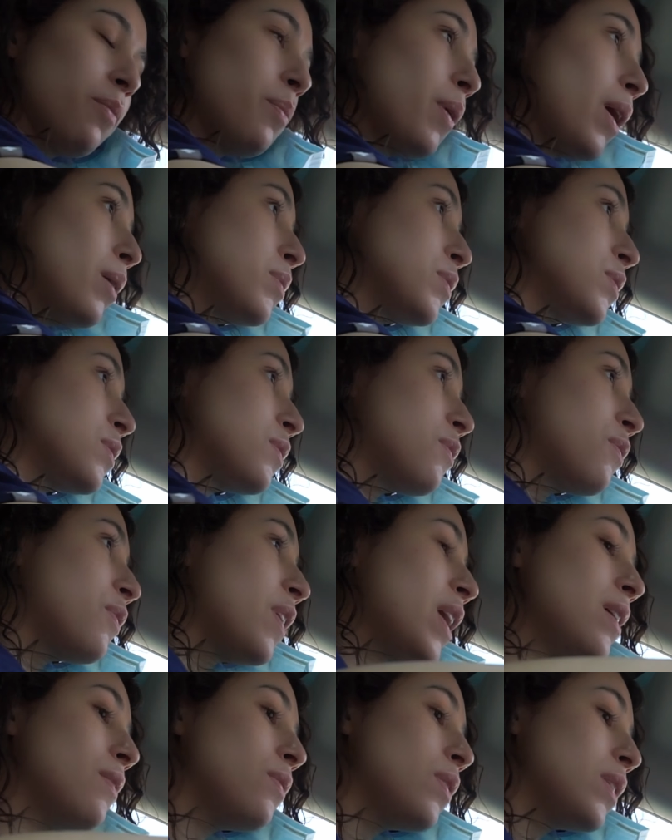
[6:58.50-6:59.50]
of Pablo's
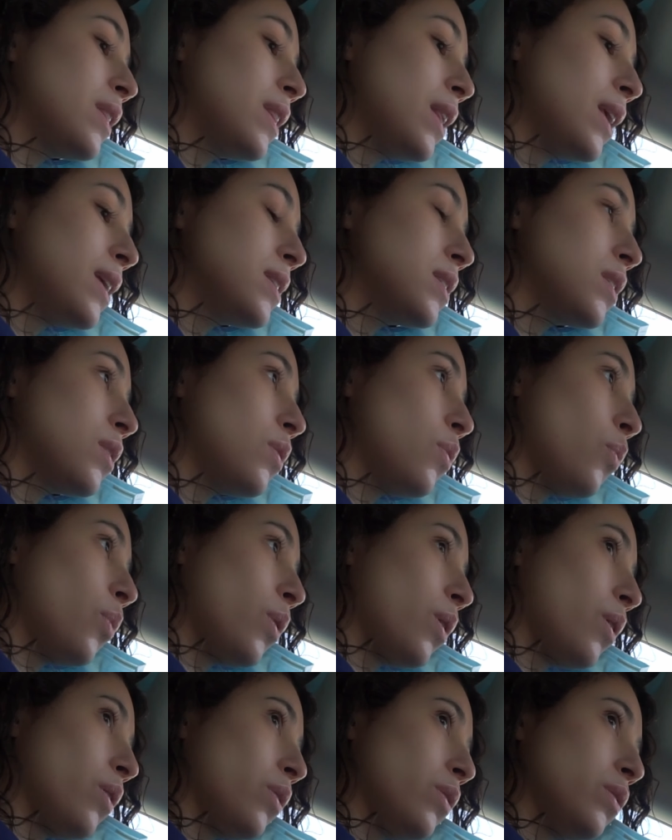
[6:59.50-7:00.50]
favorite things in the
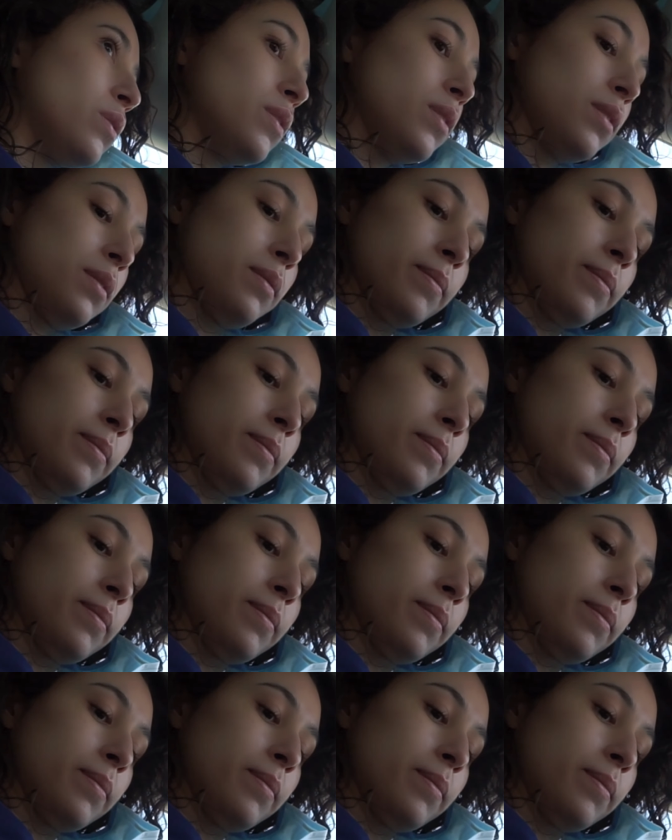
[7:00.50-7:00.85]
world.